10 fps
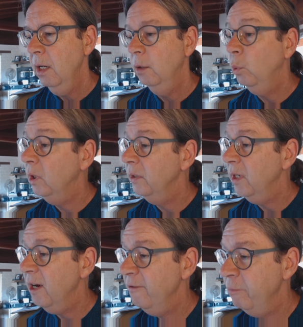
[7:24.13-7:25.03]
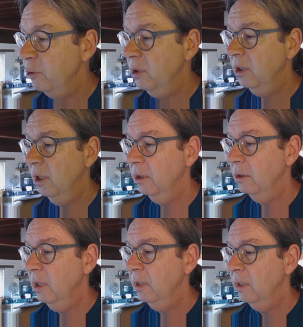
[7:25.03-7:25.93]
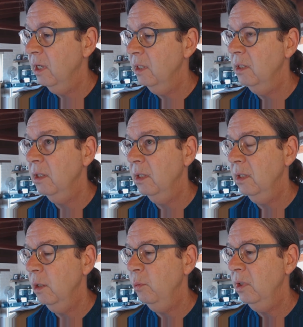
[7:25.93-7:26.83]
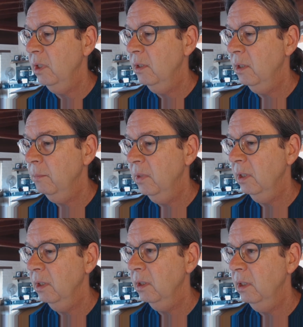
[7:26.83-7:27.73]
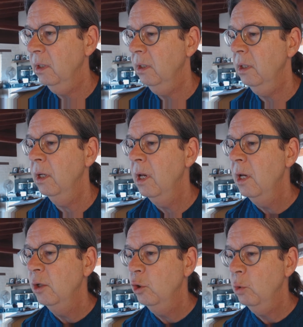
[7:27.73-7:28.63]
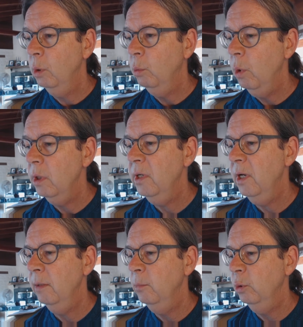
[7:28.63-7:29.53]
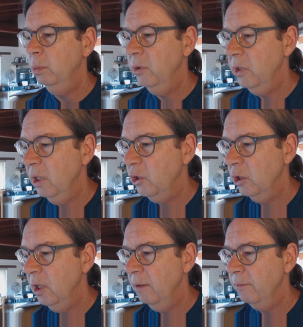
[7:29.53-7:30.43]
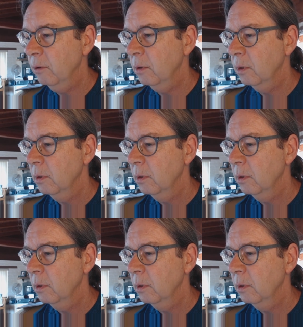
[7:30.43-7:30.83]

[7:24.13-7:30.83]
and one that I've put together on the idea that we need something akin to a wartime mobilization effort